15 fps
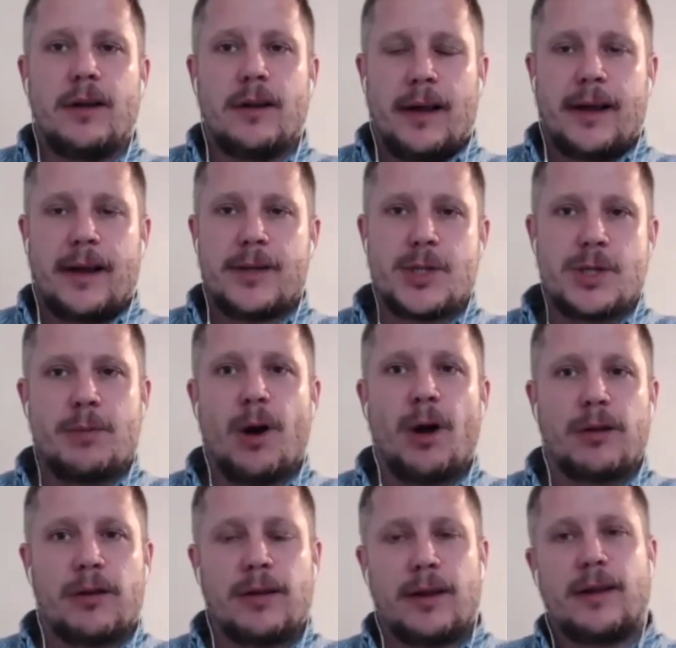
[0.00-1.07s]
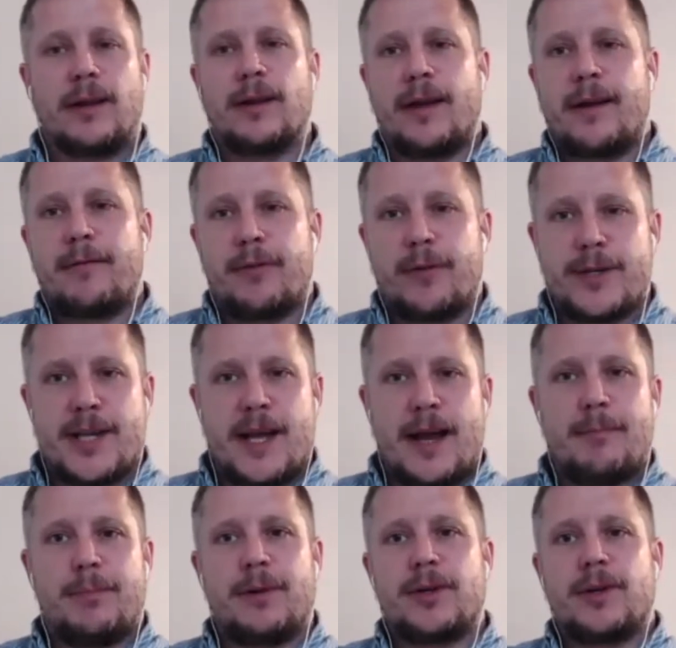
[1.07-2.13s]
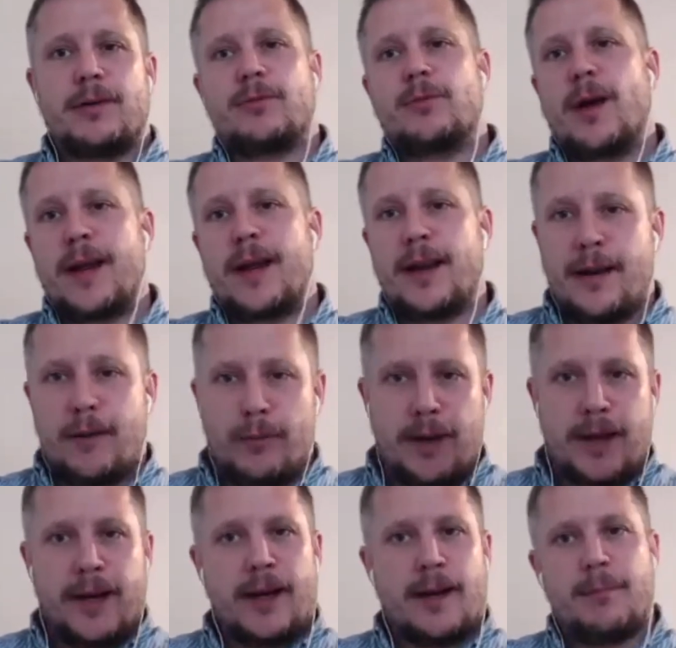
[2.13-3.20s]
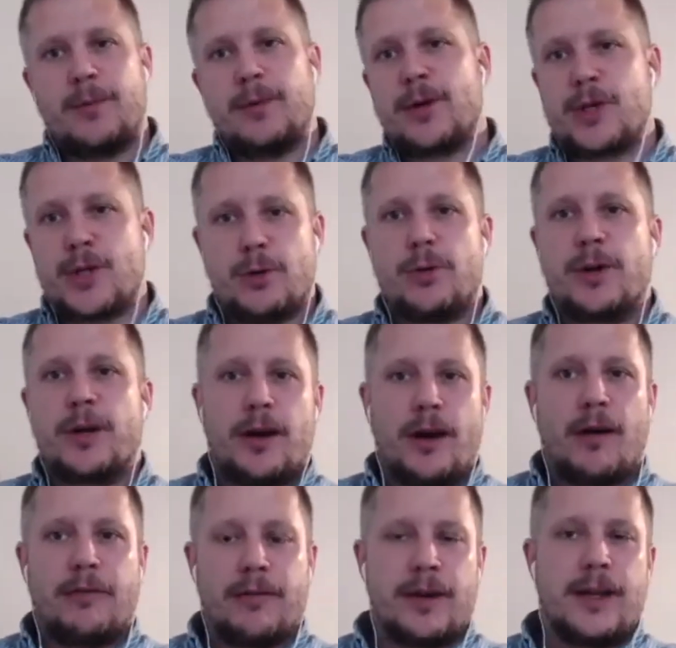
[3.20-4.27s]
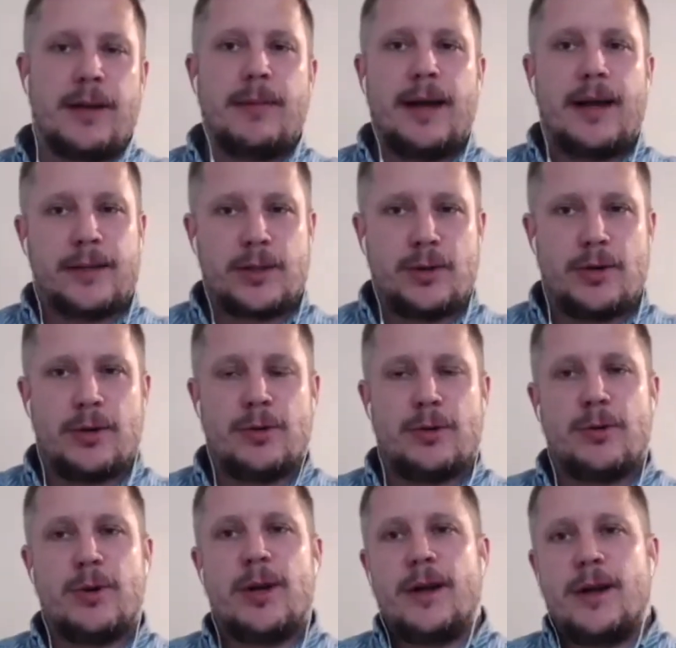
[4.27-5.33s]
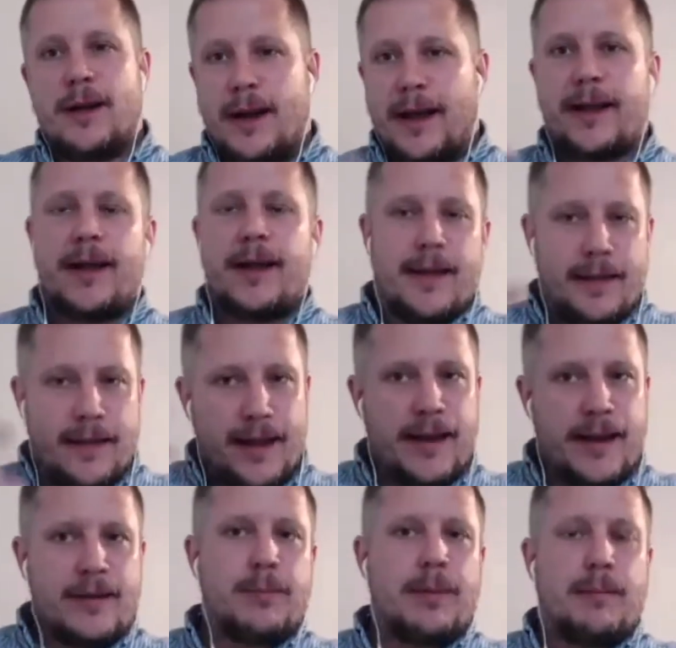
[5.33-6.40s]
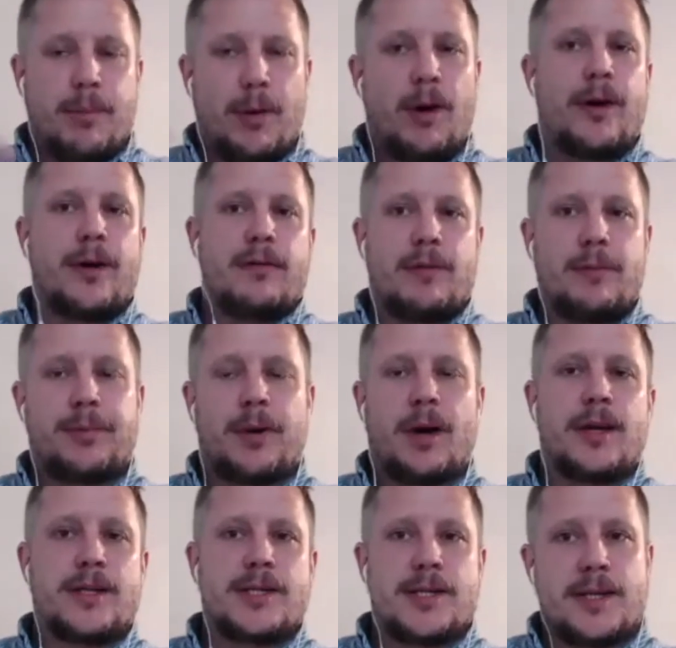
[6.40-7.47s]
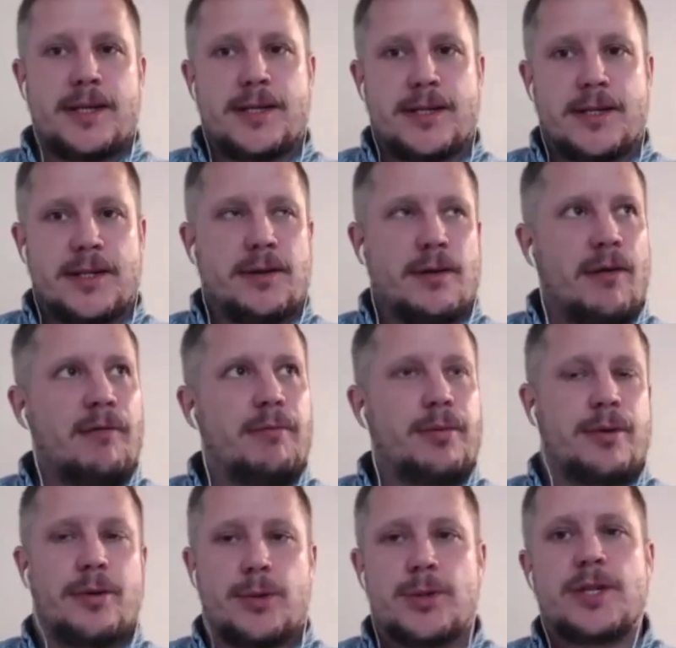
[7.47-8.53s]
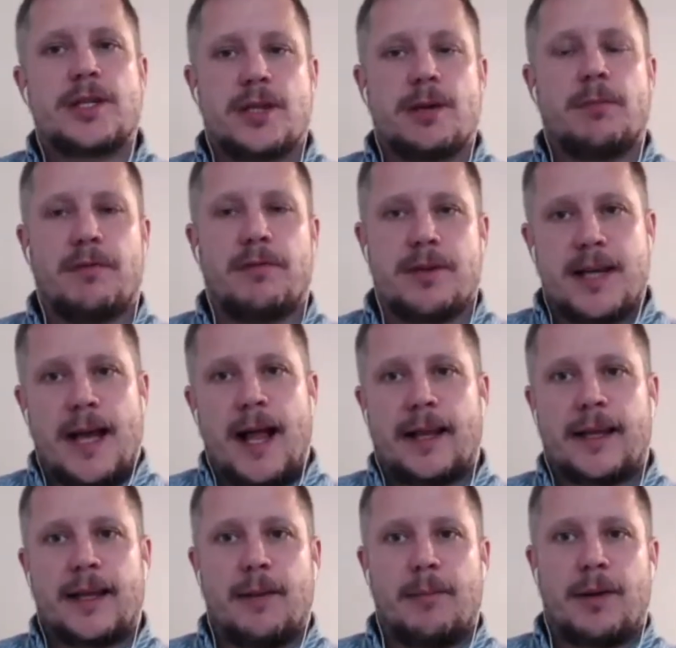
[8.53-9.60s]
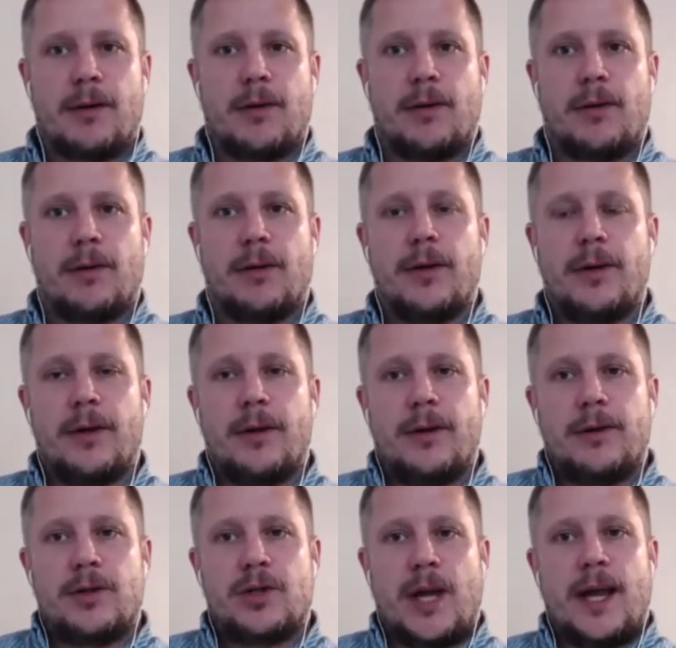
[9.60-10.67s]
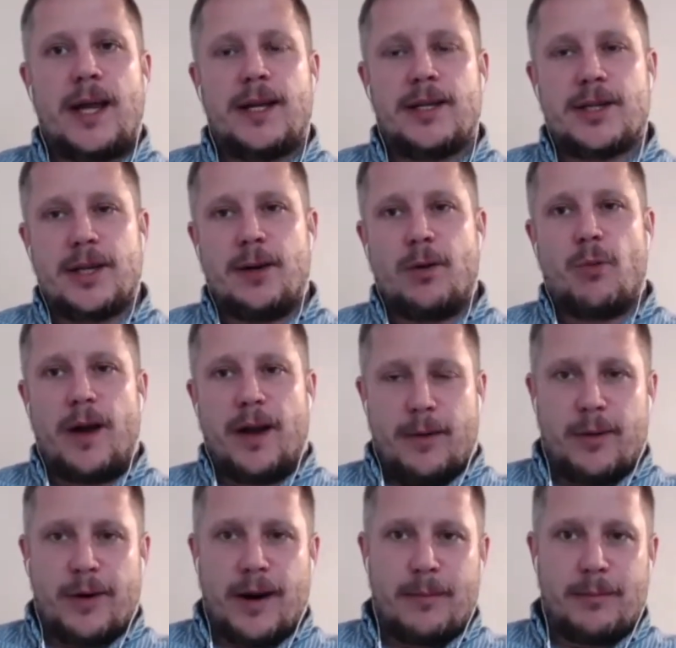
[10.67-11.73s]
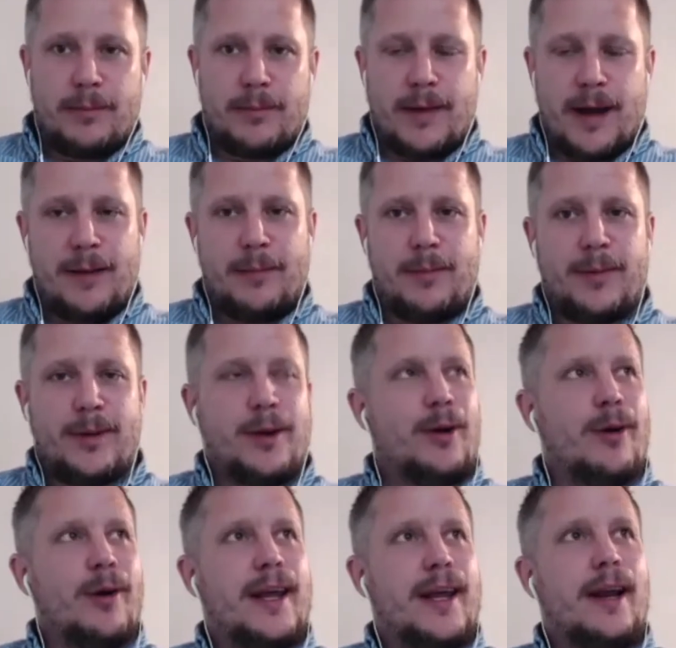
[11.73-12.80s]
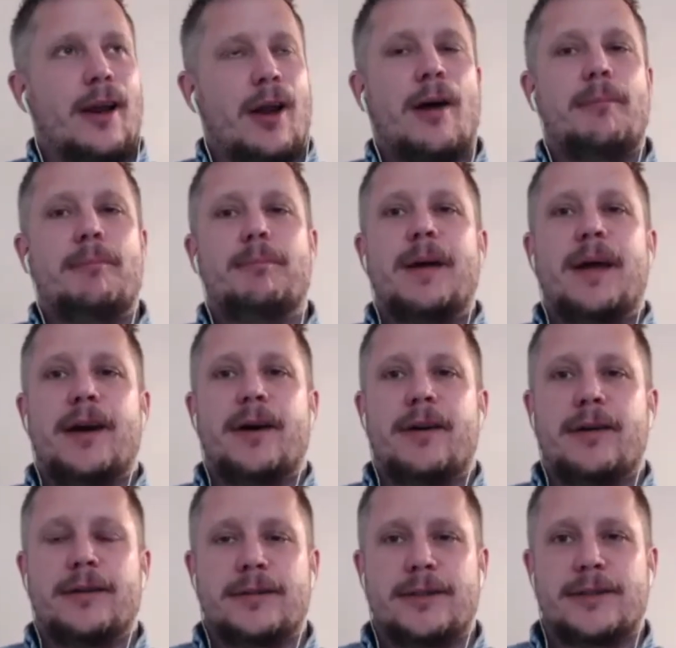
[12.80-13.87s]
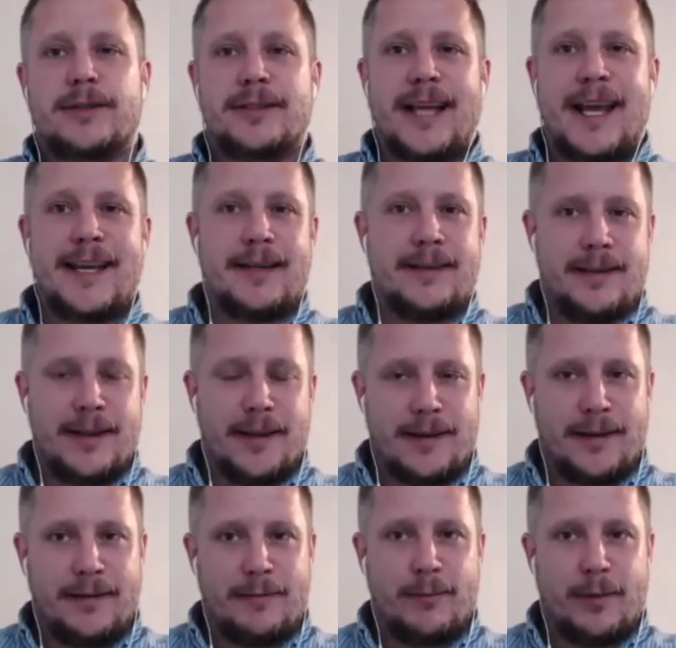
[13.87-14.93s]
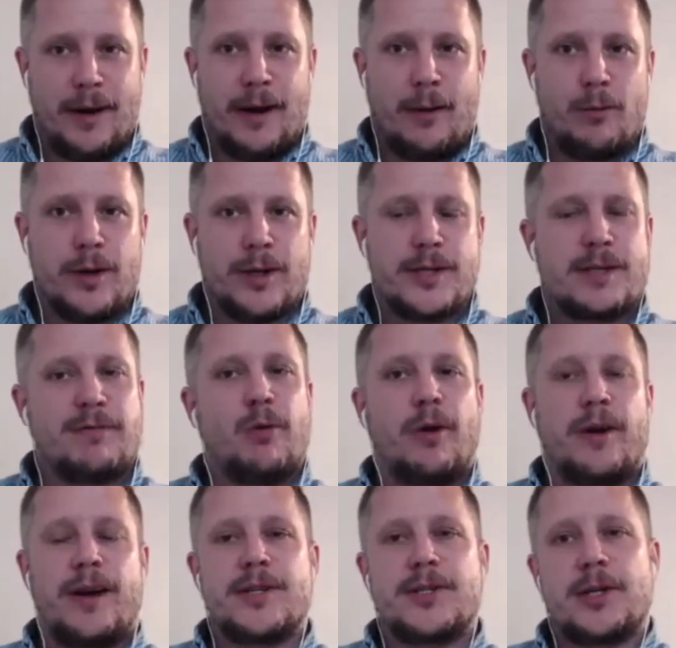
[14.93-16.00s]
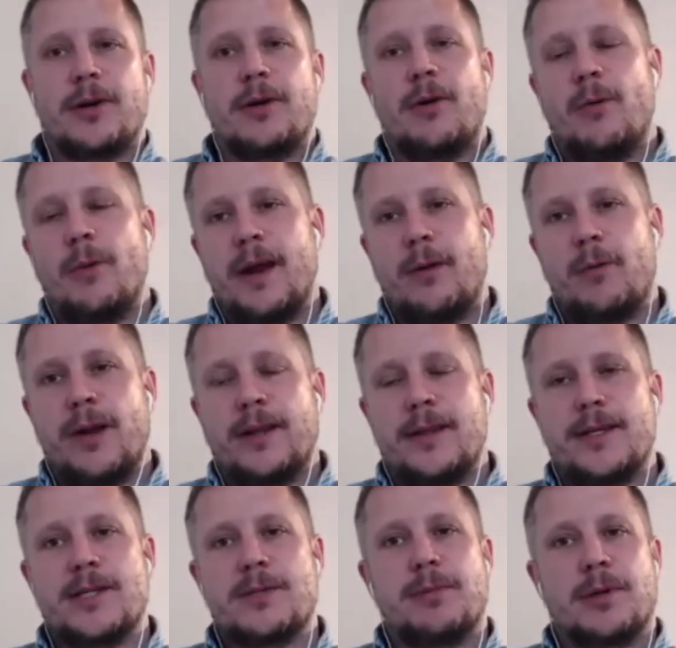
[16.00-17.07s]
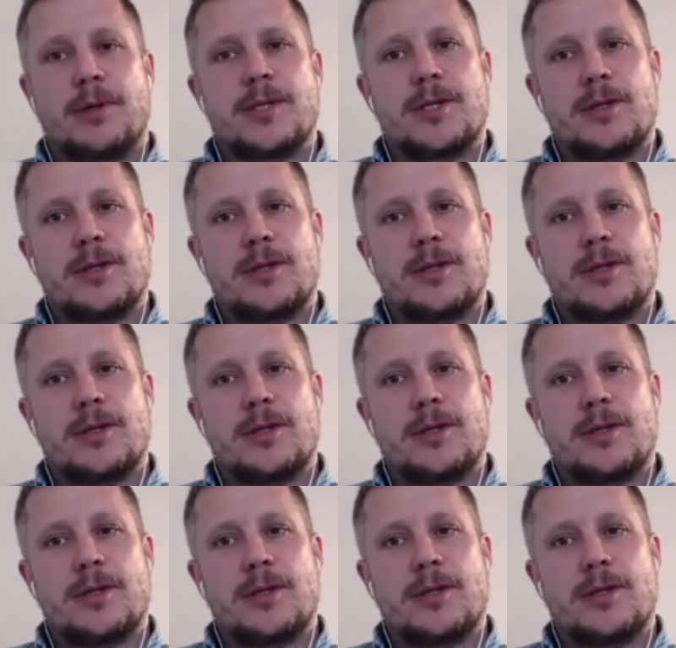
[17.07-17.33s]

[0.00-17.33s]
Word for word: Like a small thing, like for example, writing, reading a book, shooting it off an email to you, like that has been part of a process of producing some of this alchemical change in a way where I'm, I'm, you know, at a lot better state than what I was four years ago when I read these books.